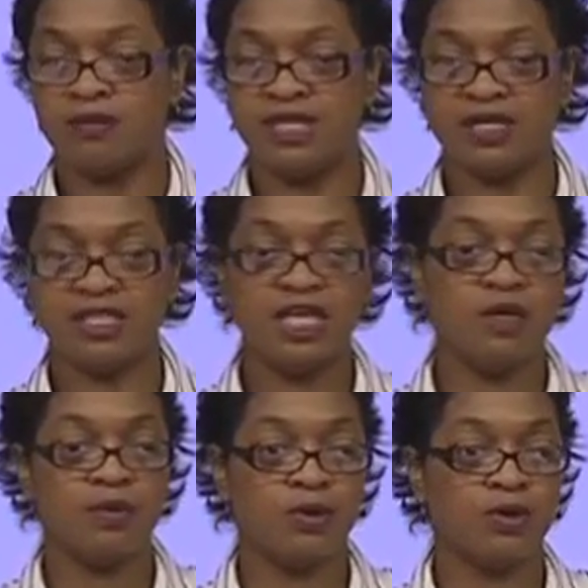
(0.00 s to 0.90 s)
desk
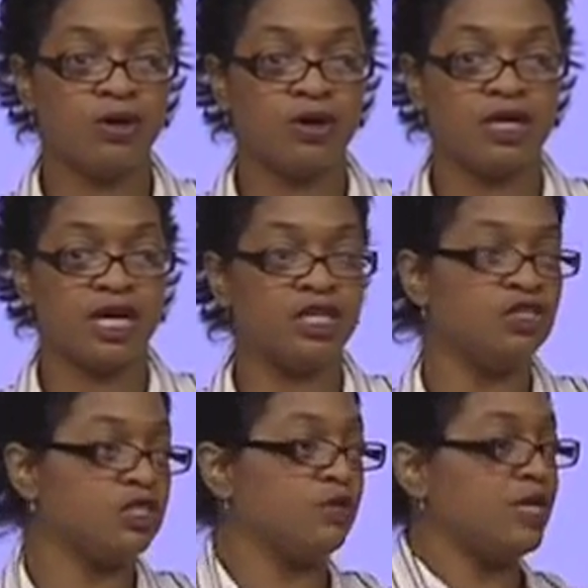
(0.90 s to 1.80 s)
keyboard. I
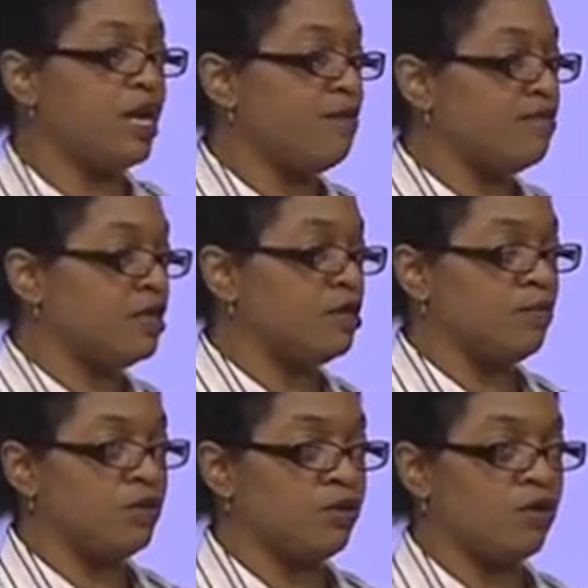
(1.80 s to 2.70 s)
usually would have the
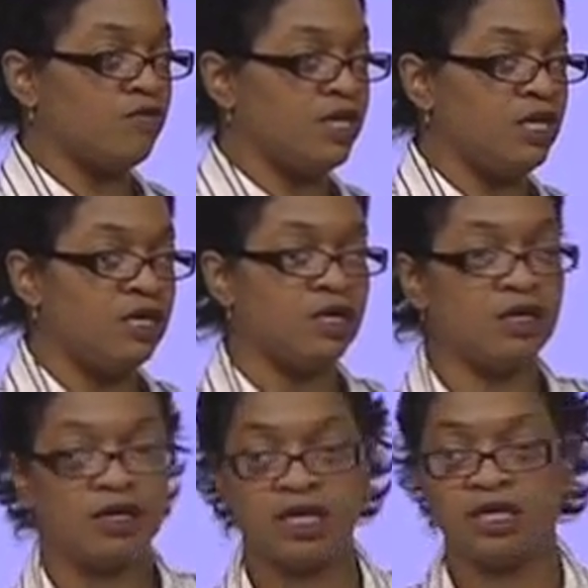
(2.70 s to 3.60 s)
computer over
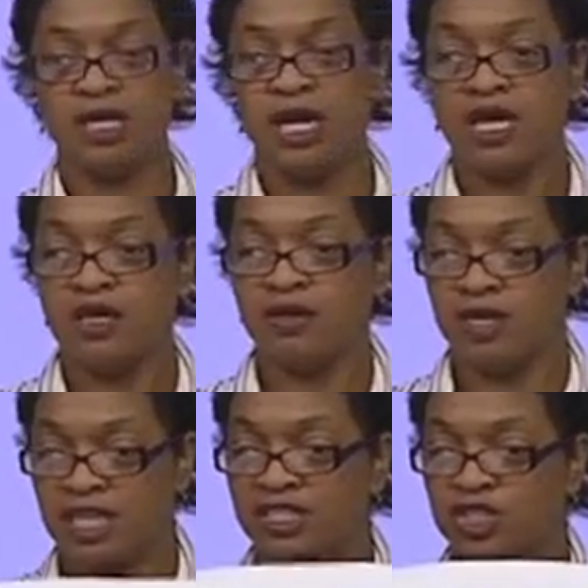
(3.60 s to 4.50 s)
here, and you
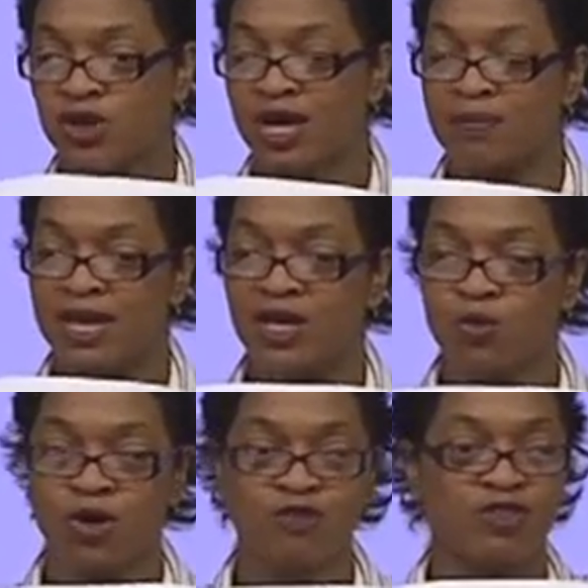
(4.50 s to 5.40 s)
need to try and make it
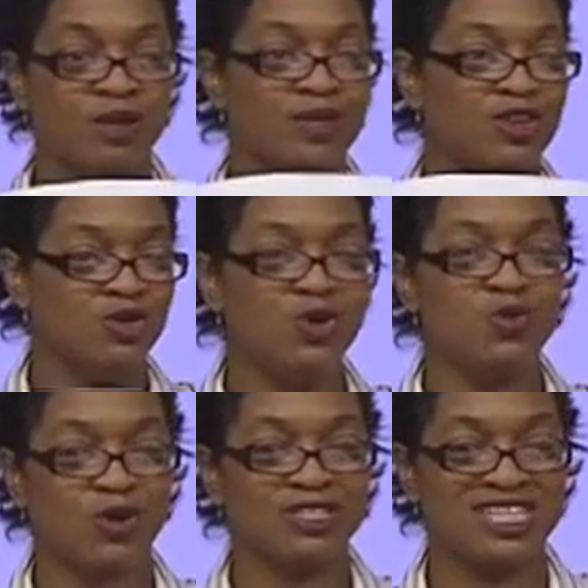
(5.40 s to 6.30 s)
work for them in their new
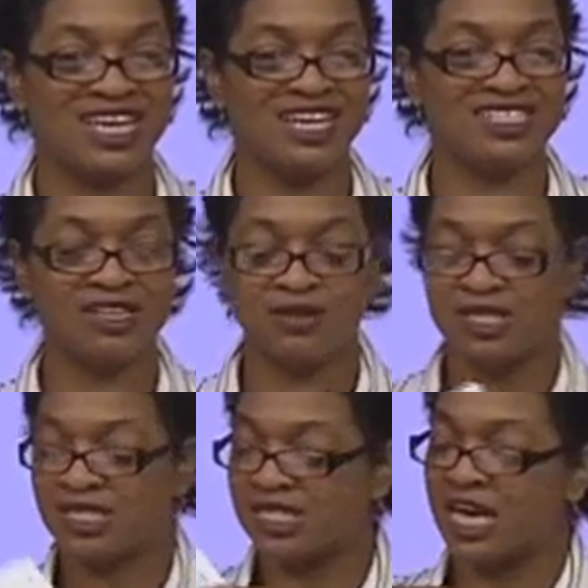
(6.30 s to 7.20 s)
work setting. So
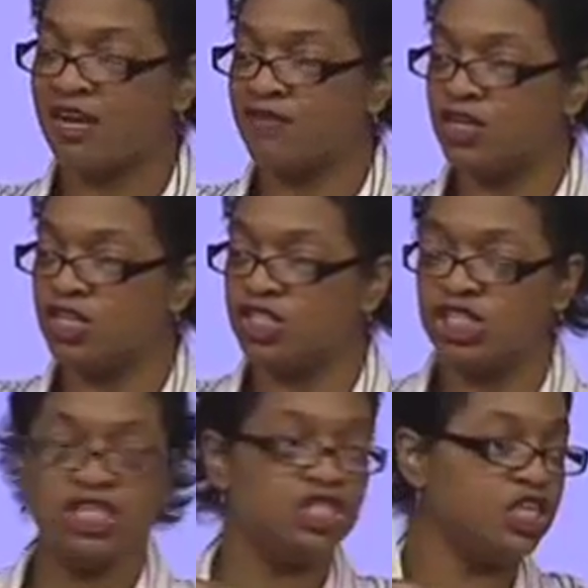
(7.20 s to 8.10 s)
this is kind of a good
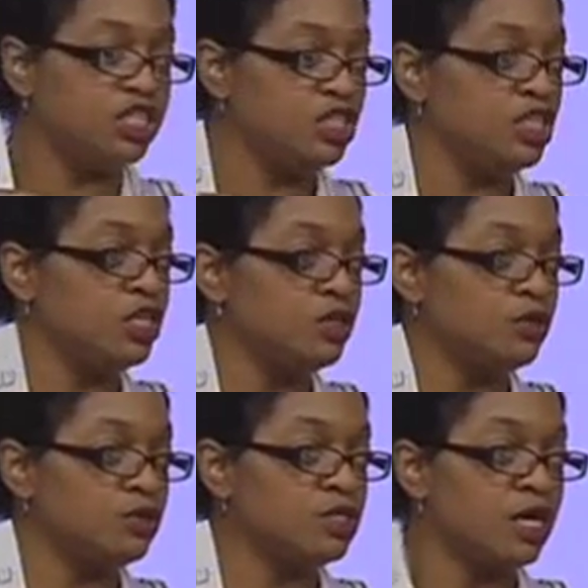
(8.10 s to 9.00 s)
cheat sheet to
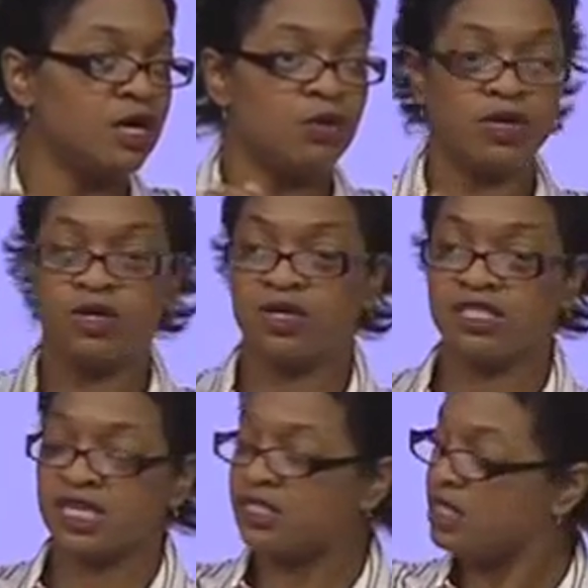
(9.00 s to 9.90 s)
use when you're
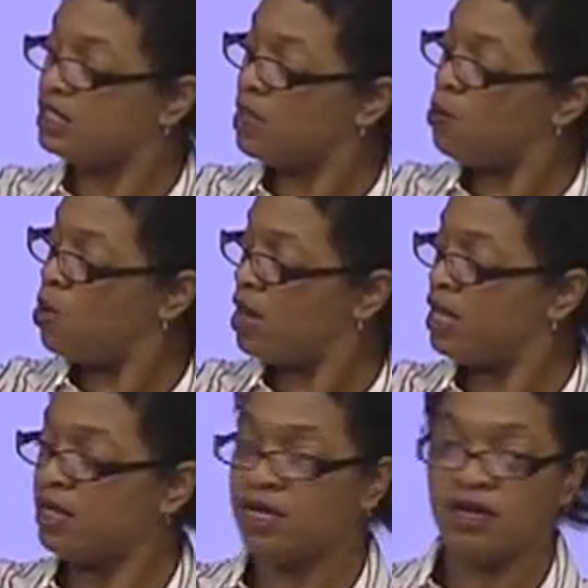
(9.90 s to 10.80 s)
assessing
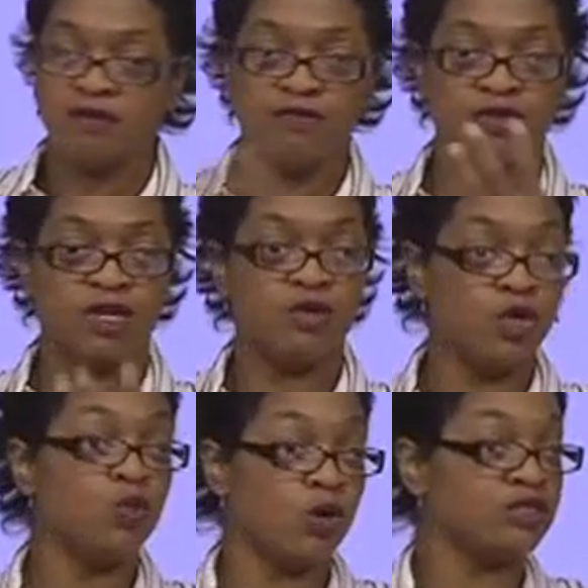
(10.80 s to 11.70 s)
someone for their
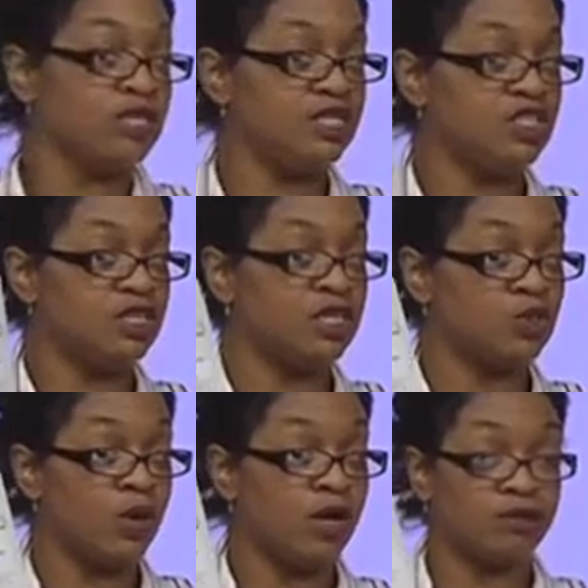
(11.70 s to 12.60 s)
new workstation as
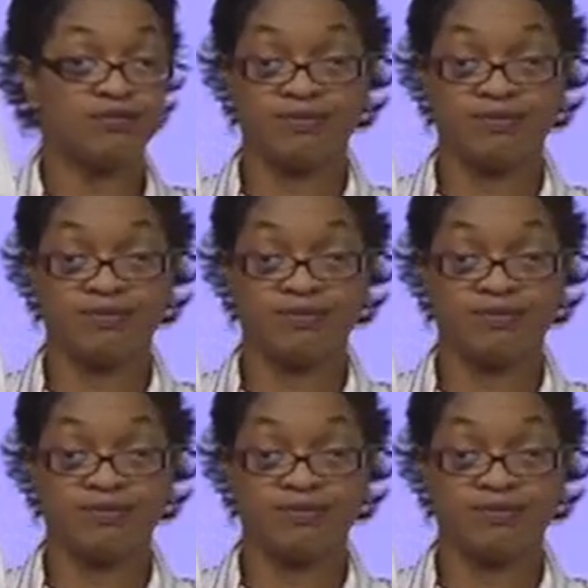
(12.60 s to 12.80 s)
well.